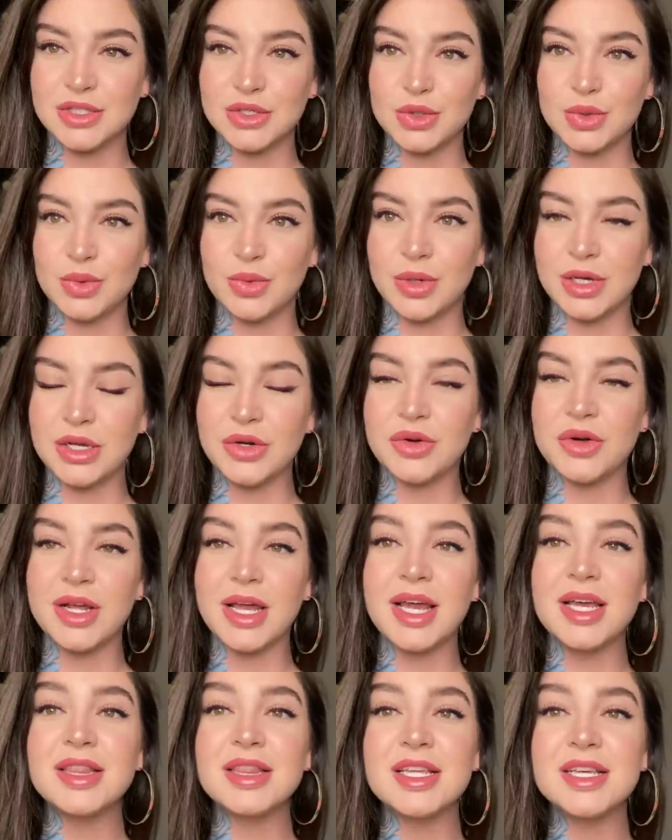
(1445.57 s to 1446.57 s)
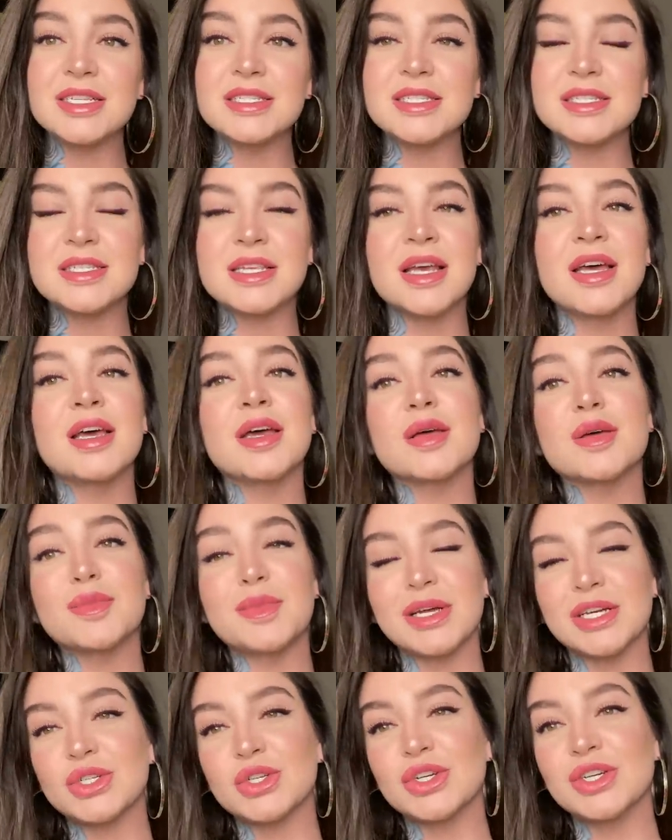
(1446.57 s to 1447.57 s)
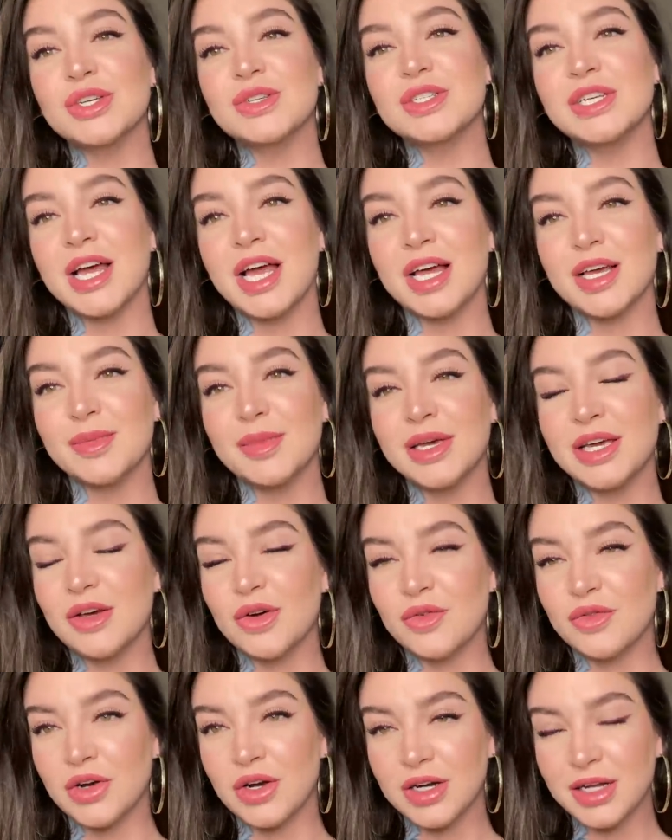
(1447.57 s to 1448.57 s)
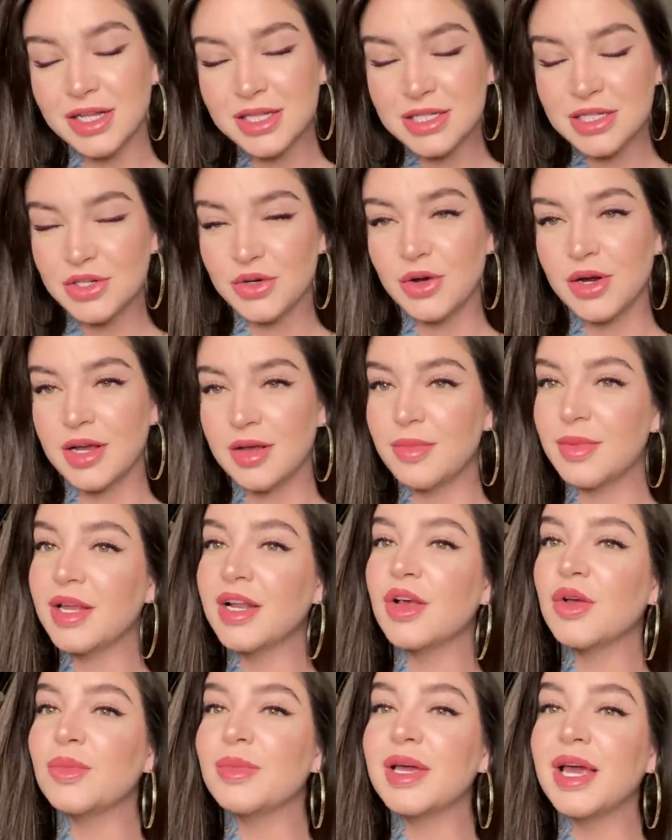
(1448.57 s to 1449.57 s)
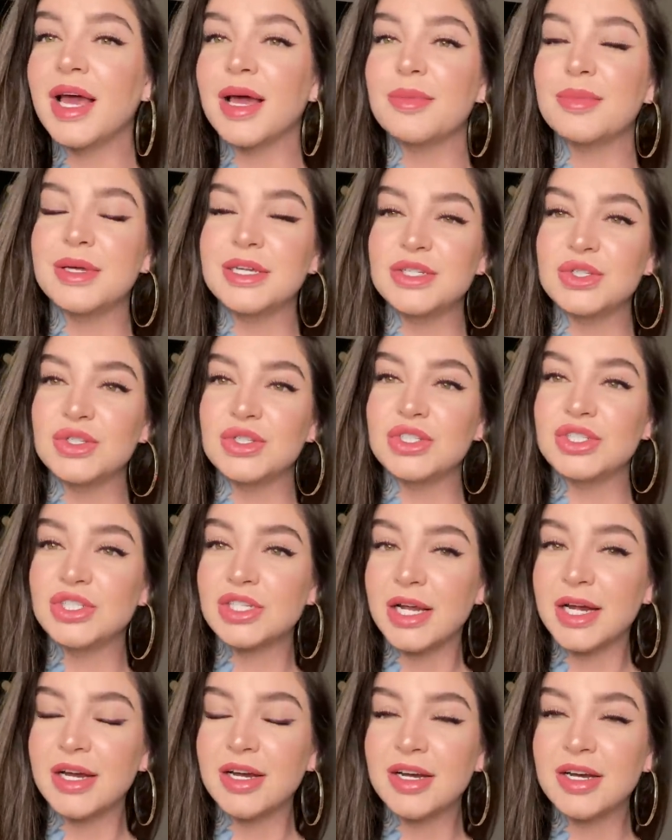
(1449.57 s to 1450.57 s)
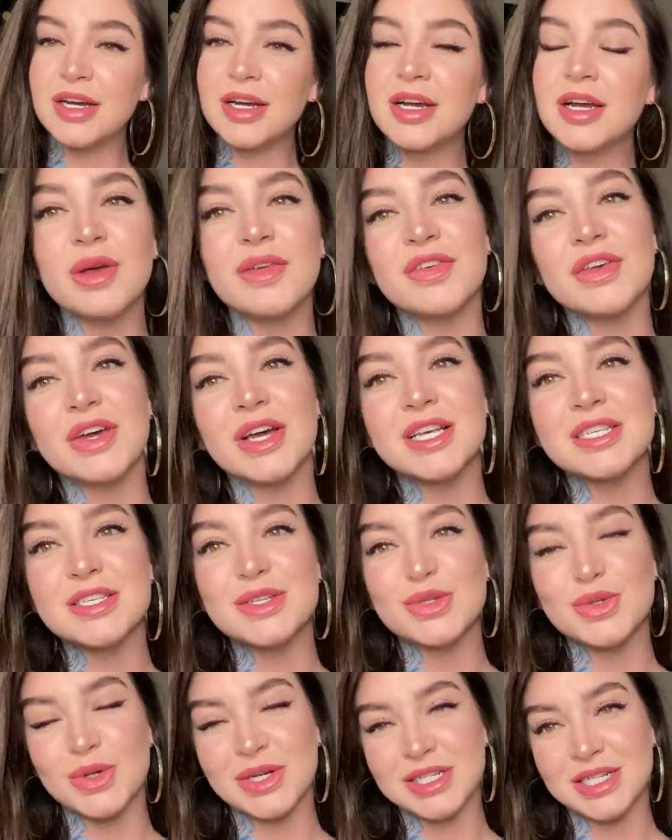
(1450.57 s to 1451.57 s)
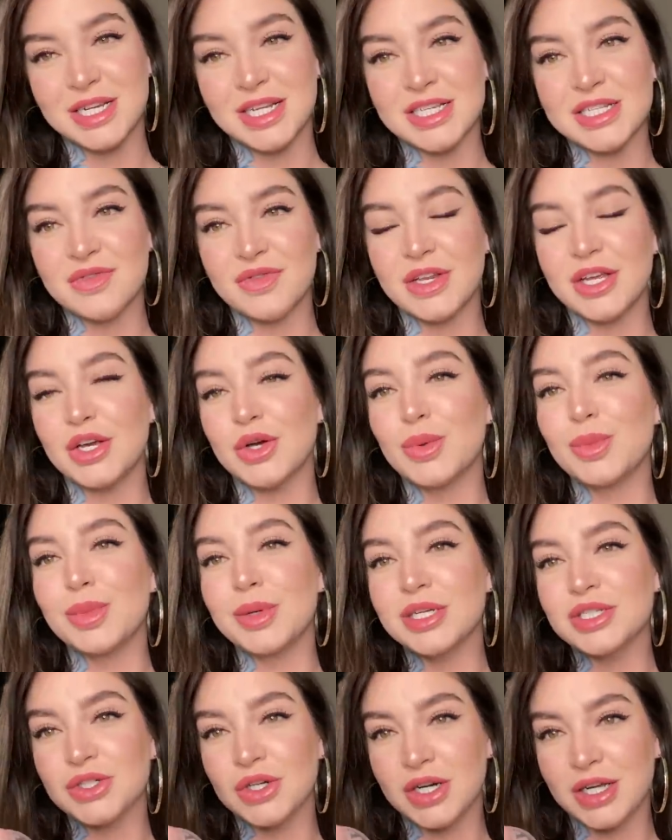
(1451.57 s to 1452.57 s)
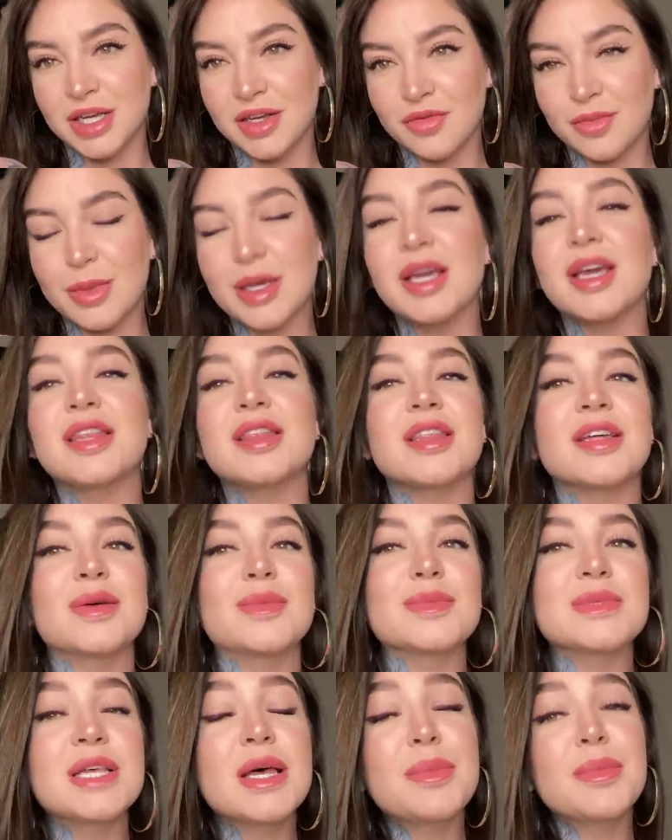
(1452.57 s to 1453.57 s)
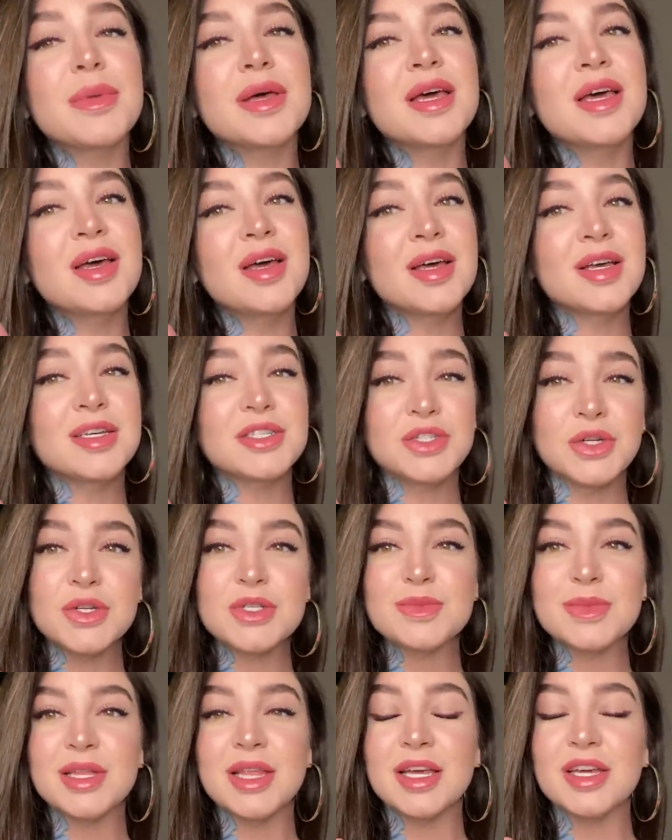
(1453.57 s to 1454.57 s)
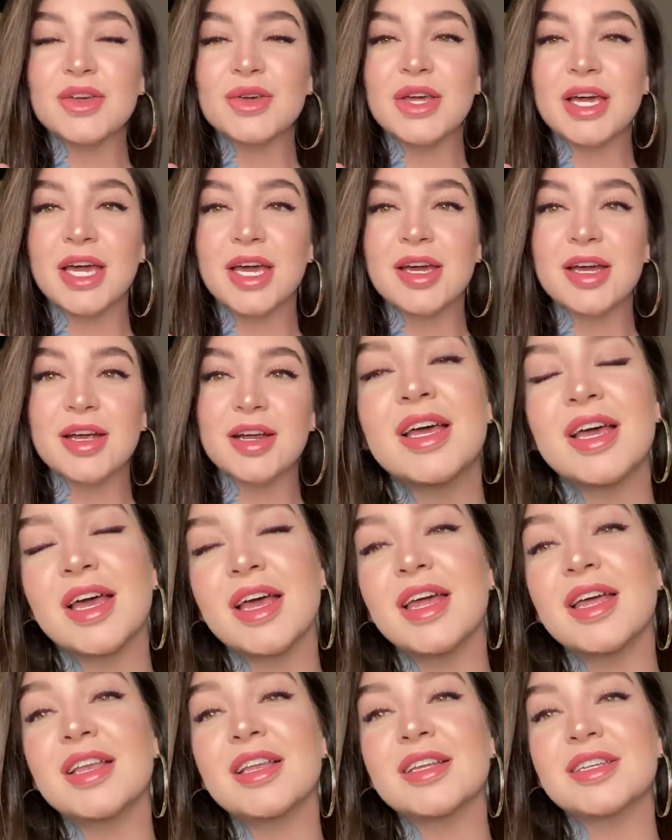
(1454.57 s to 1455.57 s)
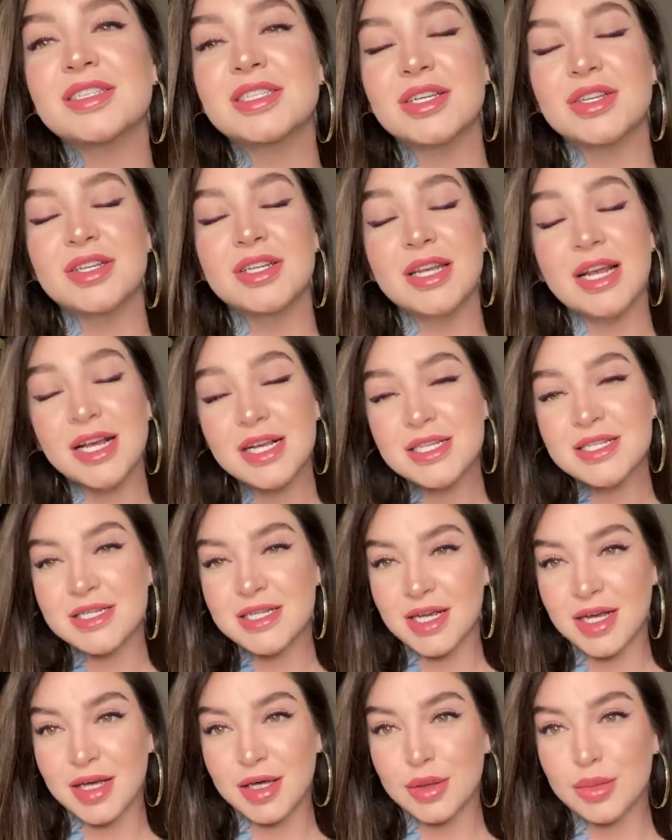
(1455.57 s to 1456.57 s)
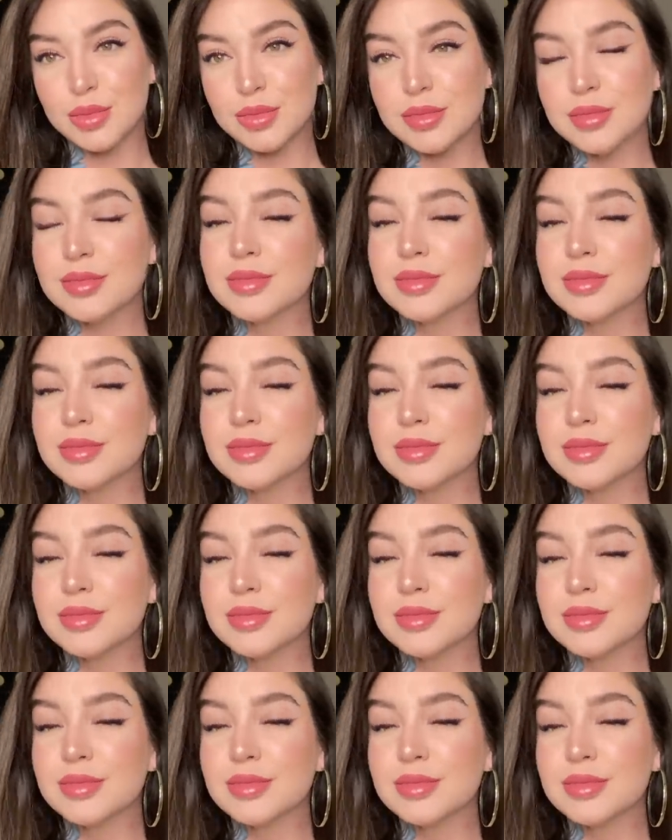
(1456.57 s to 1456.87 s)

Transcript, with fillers: to recreate this, make sure you tag me over on Instagram and I'll be happy to share. If you guys enjoyed today's video, be sure to give me a thumbs up. It shows me that you care. And until next time,